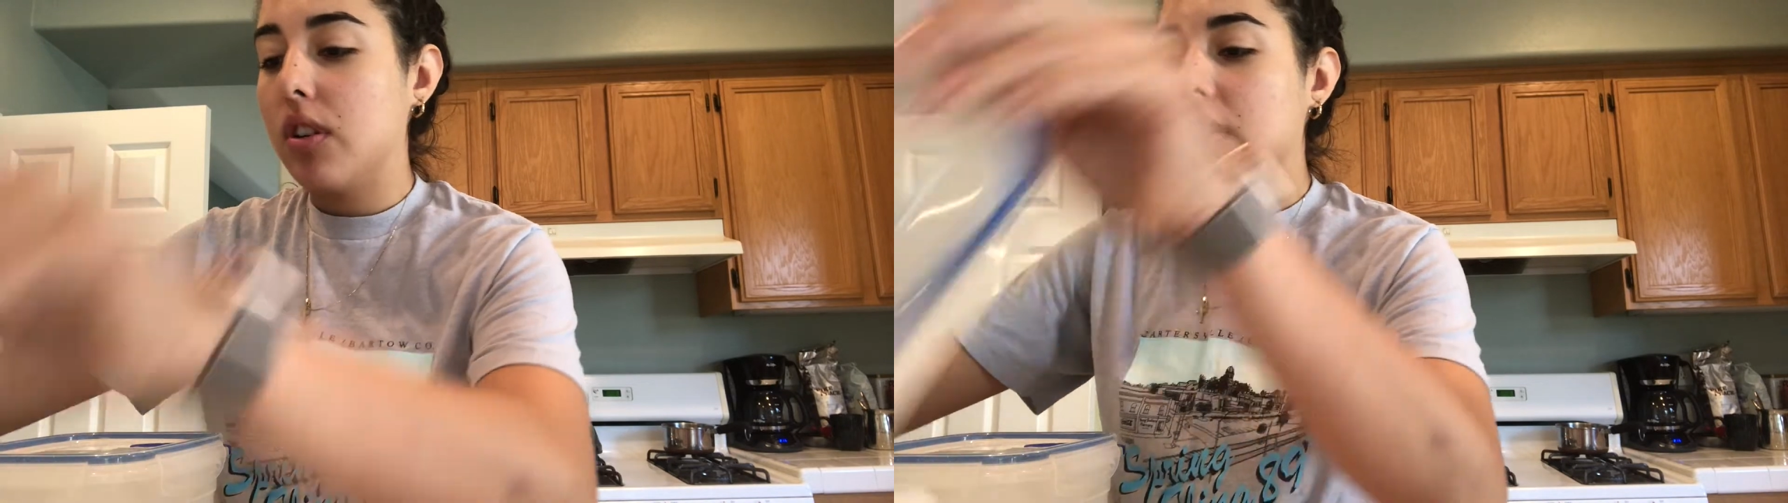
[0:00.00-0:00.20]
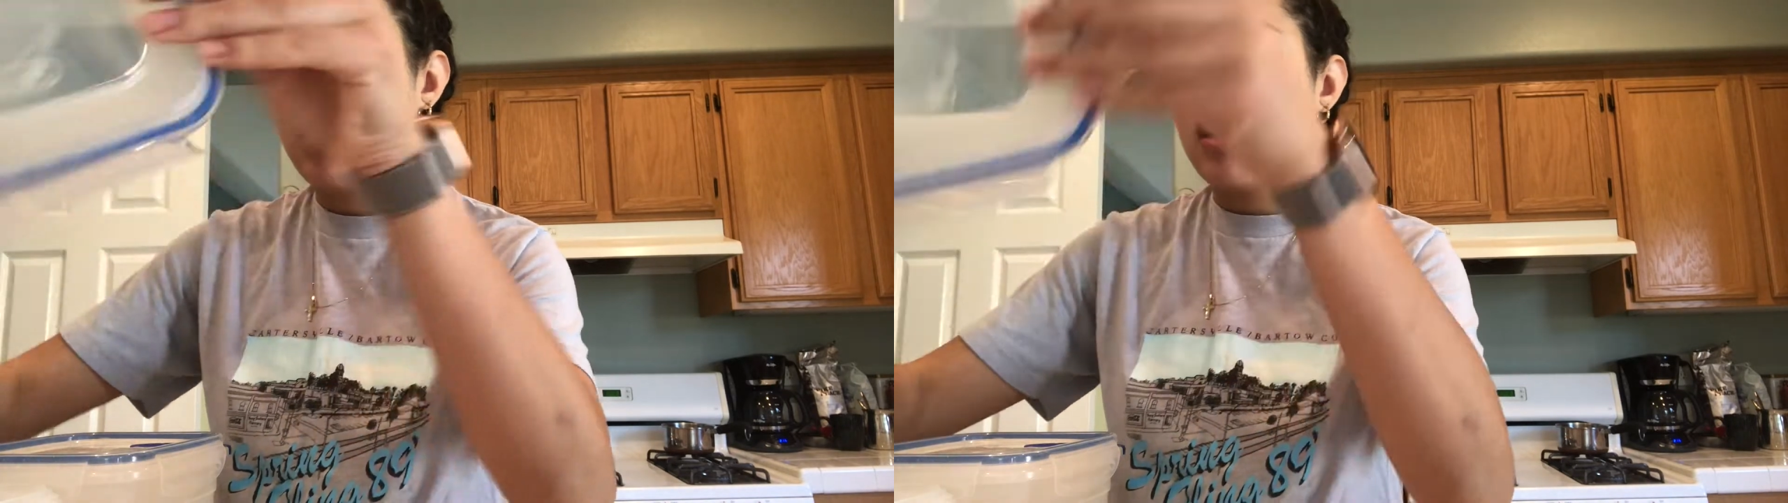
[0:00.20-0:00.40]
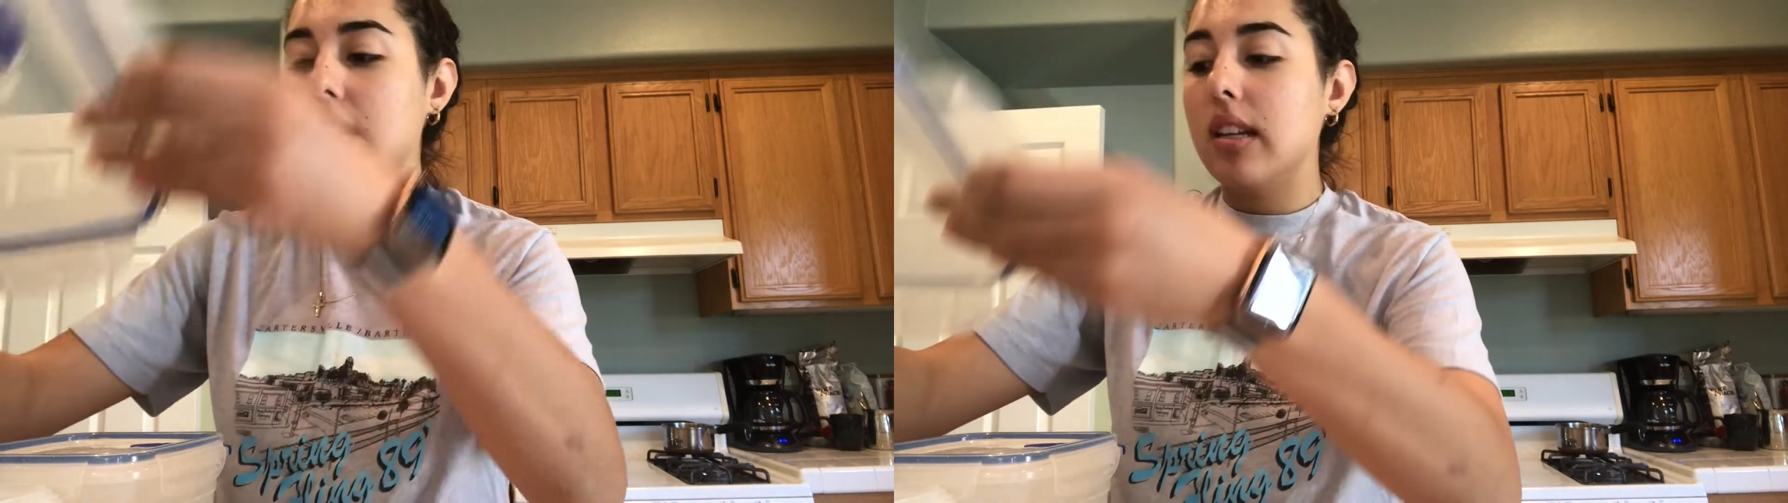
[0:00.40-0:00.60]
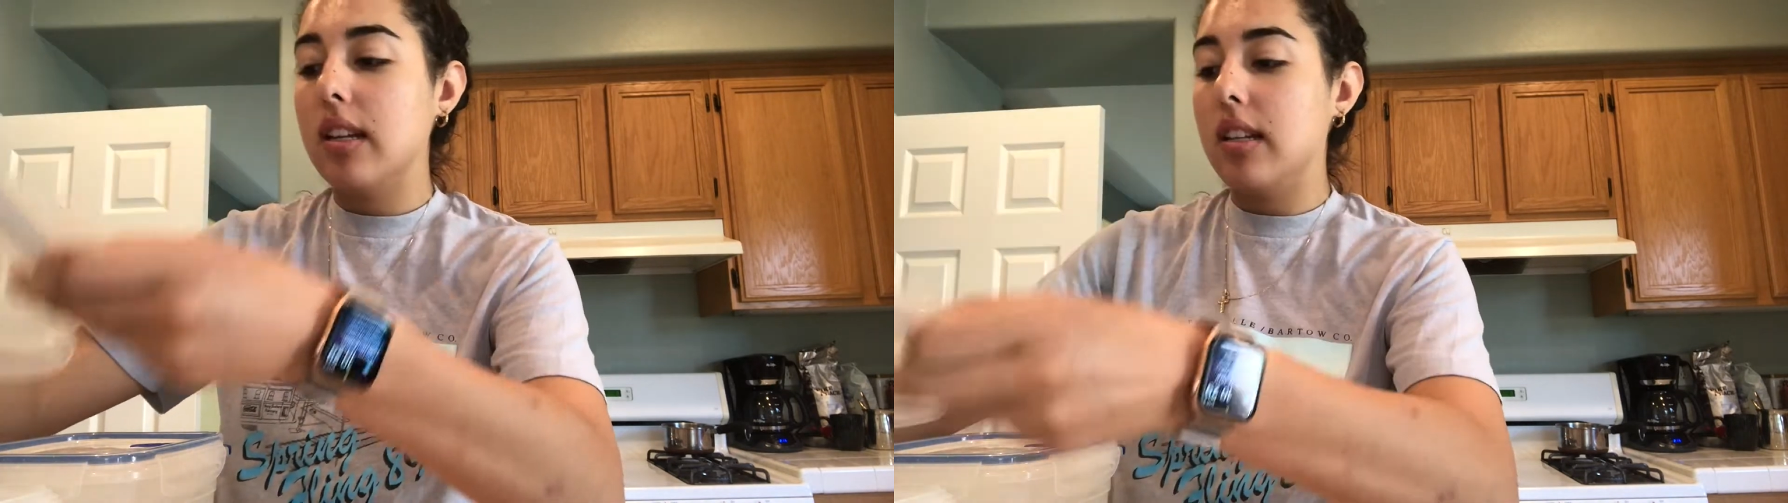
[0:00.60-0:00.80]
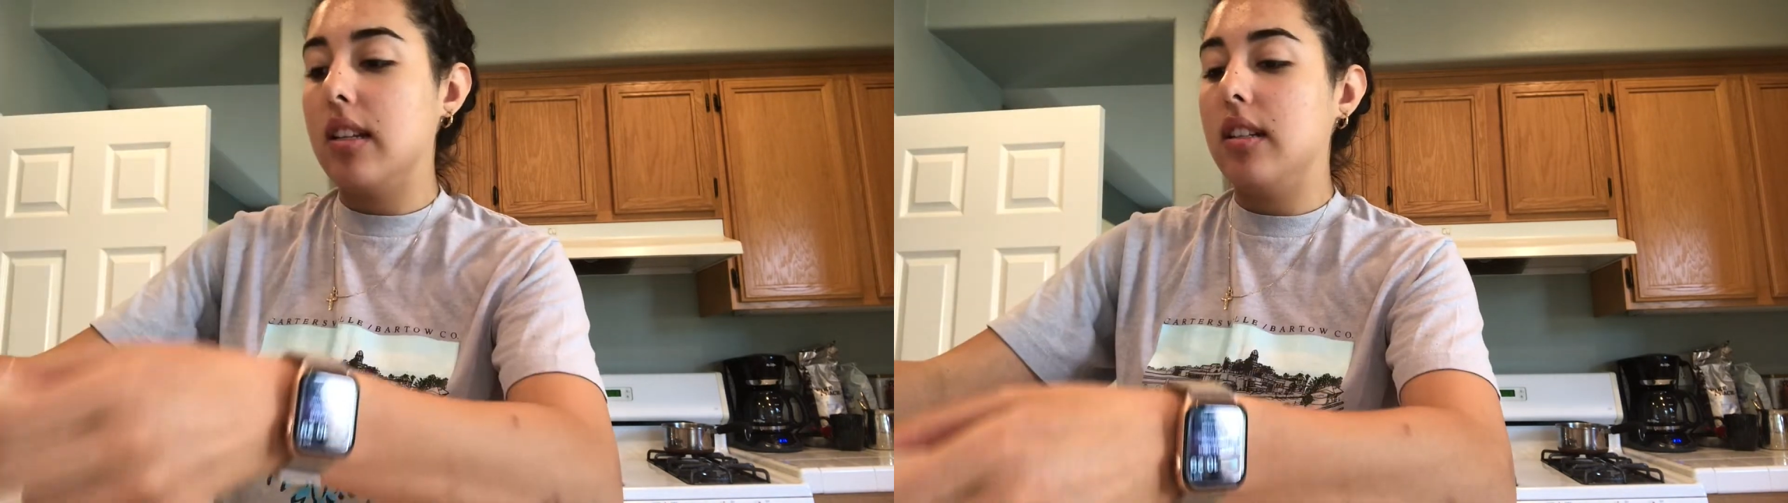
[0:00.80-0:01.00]
than
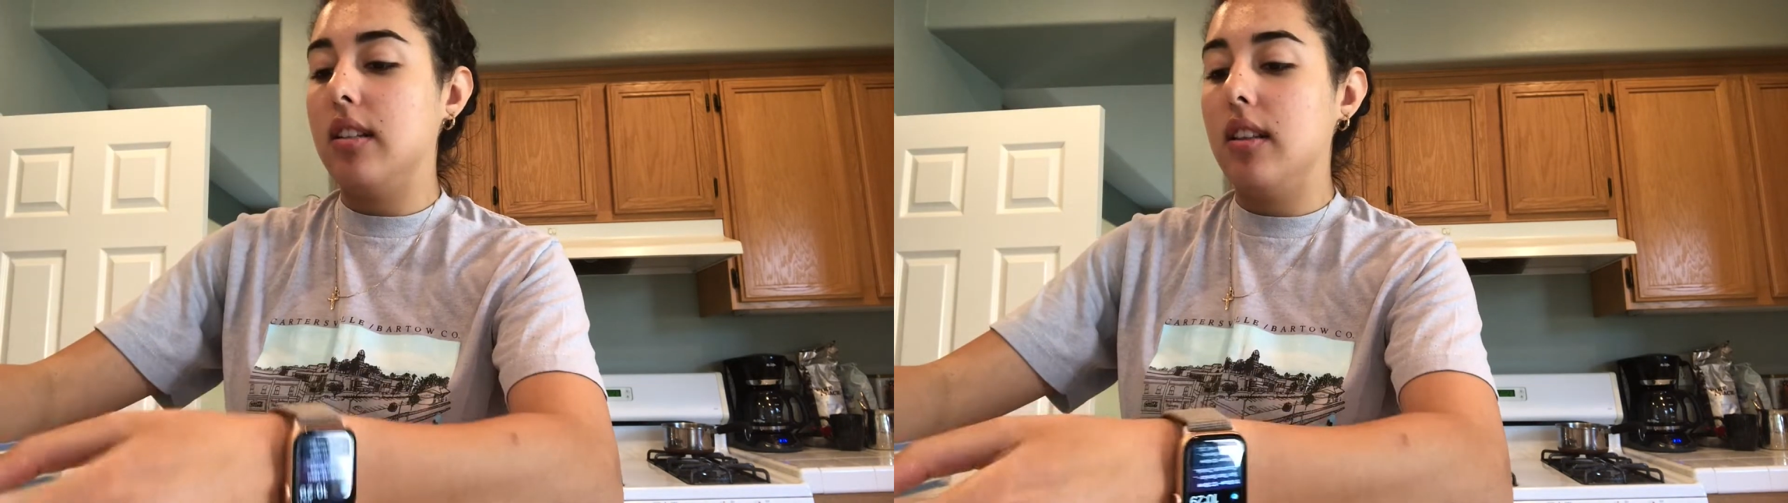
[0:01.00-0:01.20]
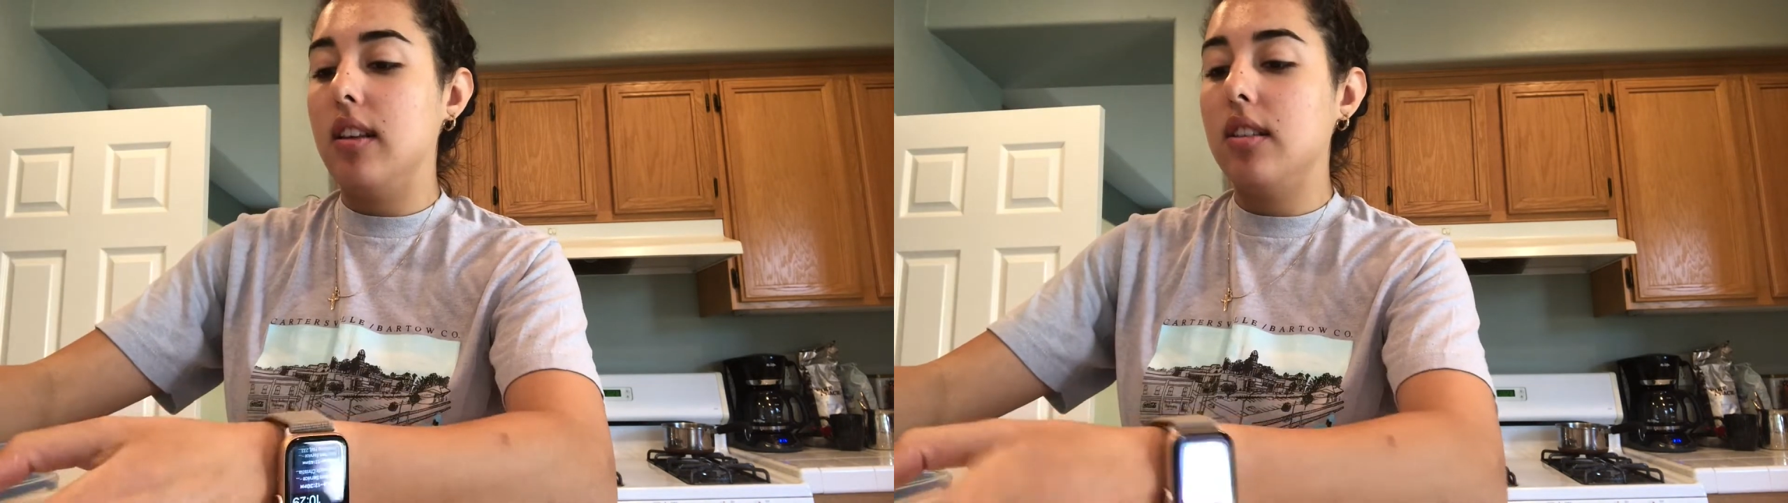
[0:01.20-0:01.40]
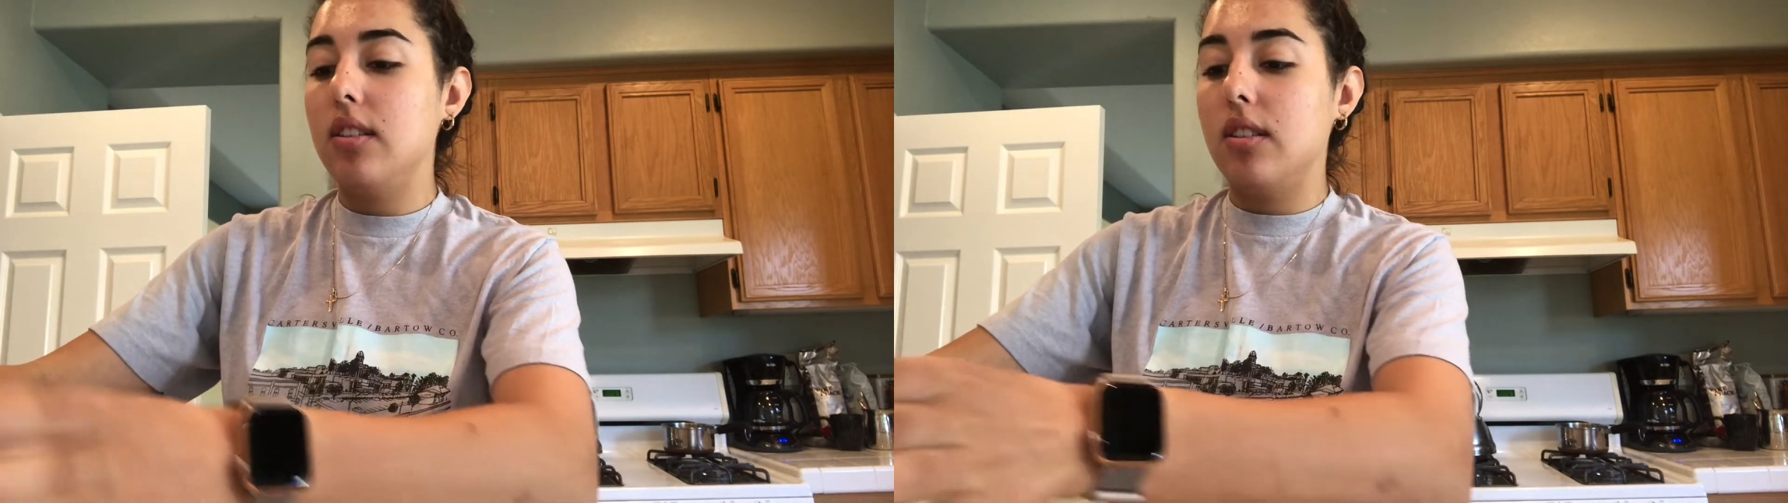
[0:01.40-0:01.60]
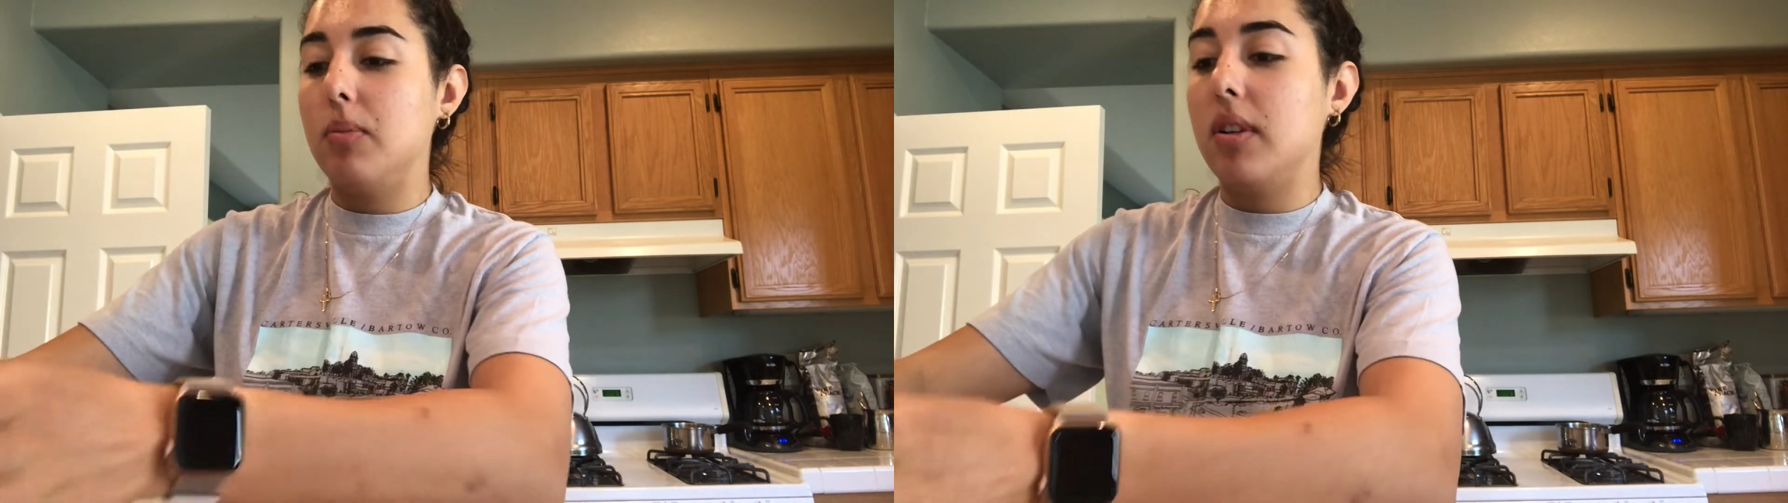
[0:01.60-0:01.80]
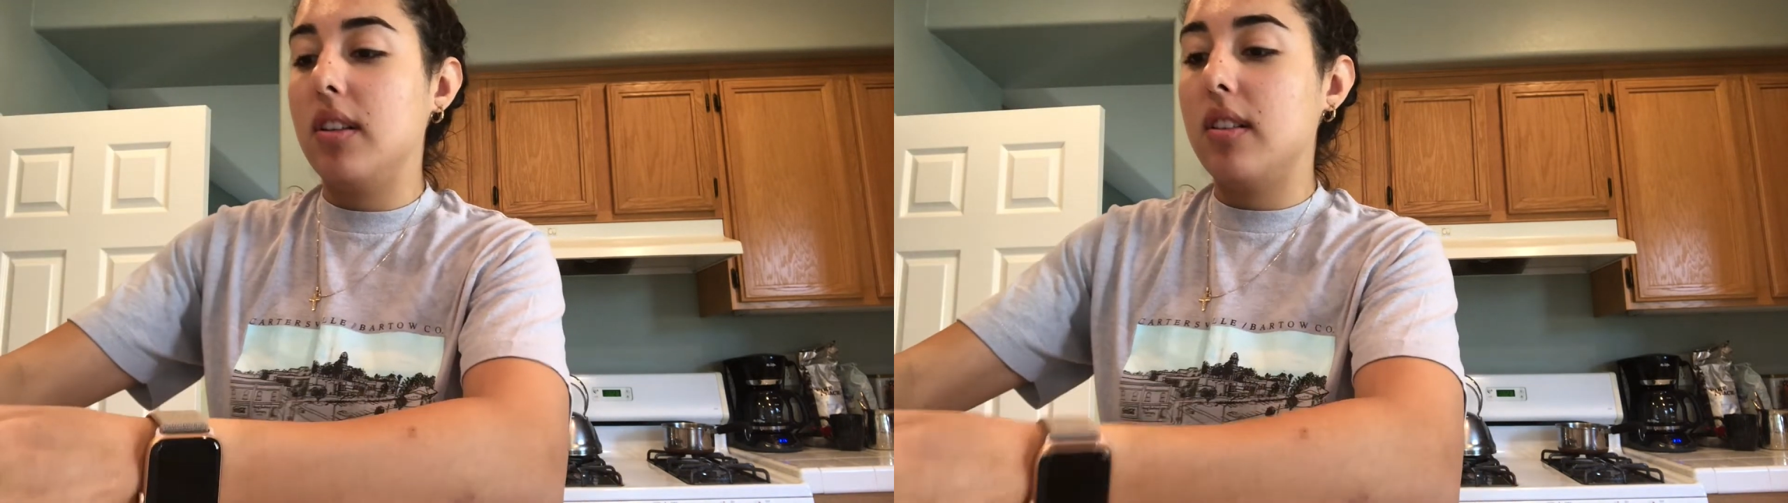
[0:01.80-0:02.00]
needed into this just because